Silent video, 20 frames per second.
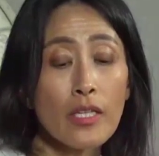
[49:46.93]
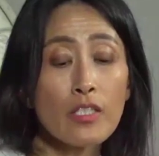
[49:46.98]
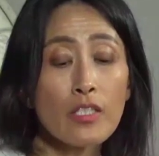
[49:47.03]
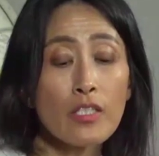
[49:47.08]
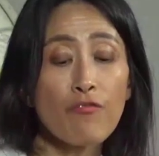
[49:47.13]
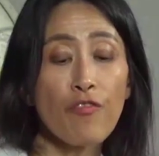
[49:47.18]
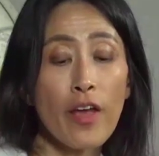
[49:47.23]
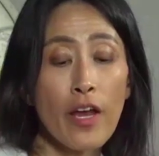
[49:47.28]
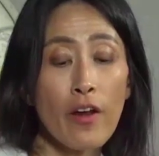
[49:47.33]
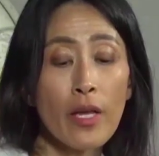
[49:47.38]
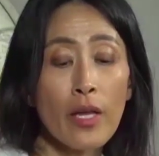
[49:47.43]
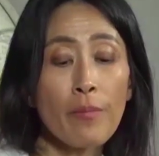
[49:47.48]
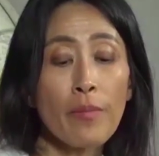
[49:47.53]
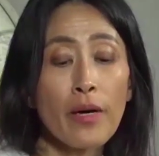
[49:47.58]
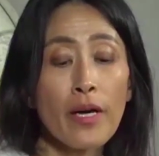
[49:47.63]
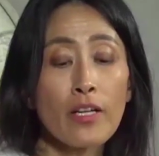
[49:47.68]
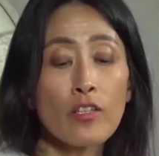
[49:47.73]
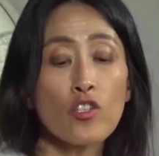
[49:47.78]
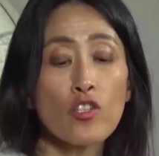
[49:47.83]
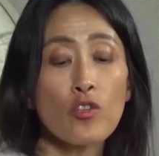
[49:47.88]
It's
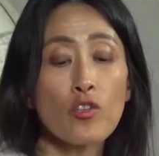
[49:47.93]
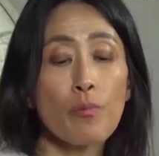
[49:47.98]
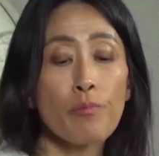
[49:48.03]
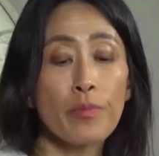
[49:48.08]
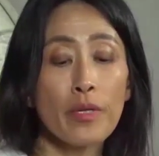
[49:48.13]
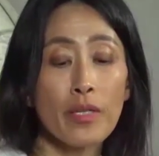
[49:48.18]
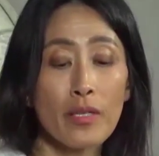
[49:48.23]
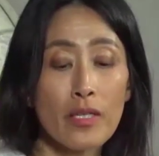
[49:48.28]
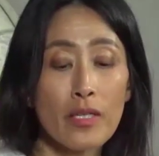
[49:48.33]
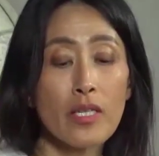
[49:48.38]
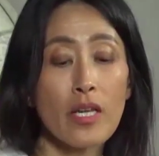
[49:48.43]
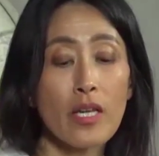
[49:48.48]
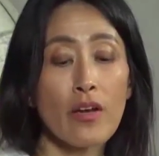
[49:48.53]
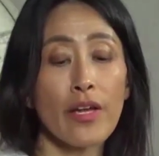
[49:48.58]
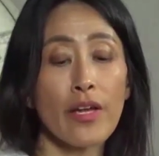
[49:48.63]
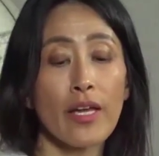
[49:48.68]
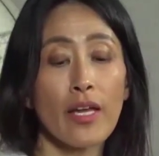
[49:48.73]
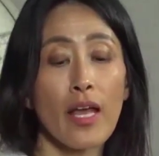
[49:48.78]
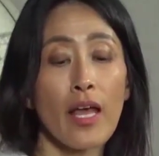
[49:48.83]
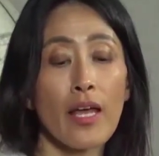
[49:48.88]
very much
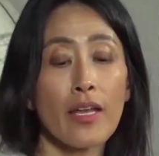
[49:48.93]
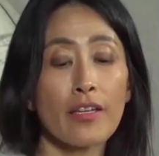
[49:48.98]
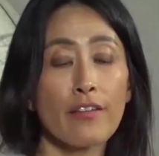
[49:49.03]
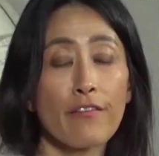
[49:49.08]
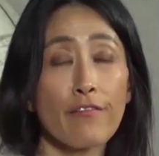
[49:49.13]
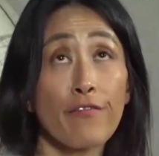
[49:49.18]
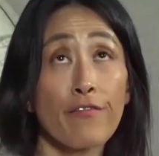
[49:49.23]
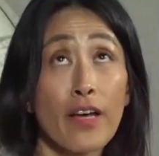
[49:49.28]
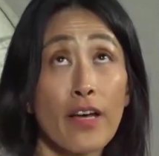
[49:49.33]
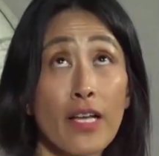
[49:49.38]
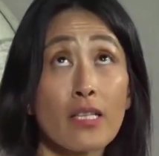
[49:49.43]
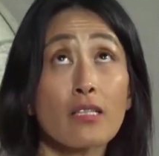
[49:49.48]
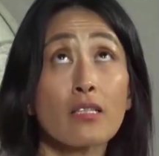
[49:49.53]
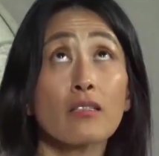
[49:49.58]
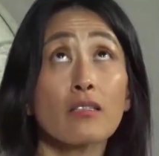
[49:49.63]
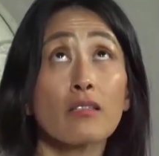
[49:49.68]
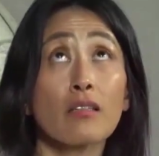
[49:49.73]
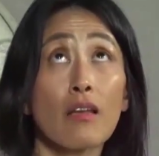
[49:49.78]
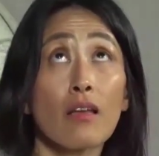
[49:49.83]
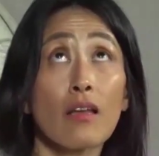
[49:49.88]
military and
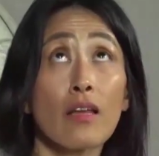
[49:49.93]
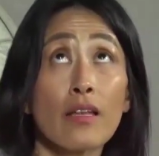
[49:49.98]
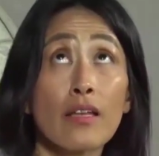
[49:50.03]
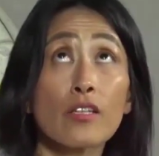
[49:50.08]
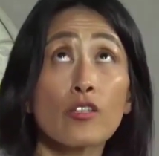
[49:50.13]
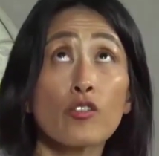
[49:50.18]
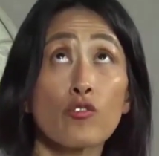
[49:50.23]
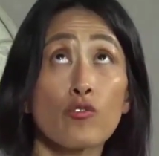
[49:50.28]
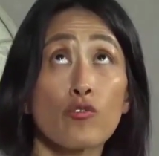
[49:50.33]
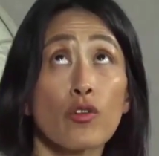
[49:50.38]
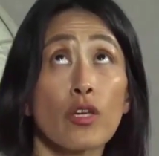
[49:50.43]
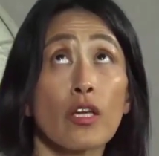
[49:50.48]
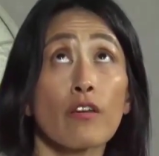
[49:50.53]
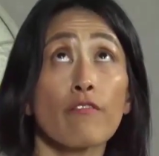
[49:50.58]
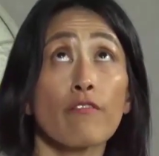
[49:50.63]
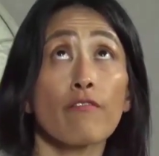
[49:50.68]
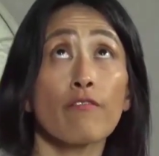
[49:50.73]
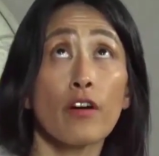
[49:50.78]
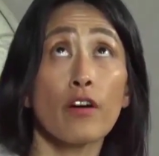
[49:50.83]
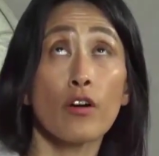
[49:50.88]
defense
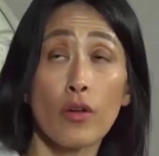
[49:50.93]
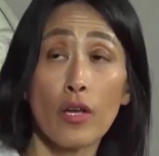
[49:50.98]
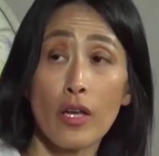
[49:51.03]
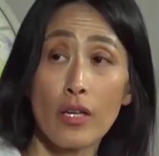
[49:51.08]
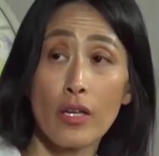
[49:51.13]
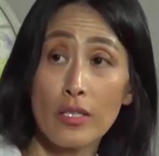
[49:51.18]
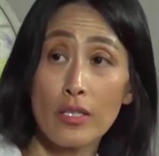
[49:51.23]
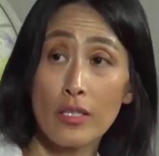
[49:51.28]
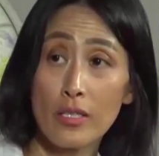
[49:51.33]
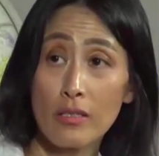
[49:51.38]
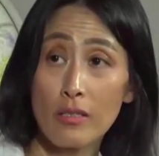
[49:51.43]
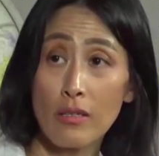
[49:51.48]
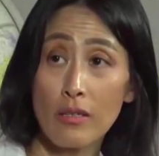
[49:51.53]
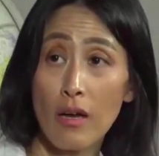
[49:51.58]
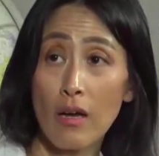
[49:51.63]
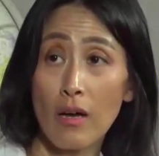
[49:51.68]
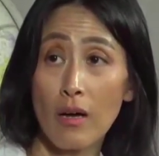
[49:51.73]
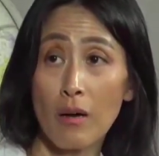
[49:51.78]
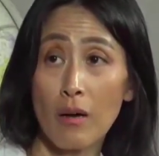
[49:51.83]
industry focused,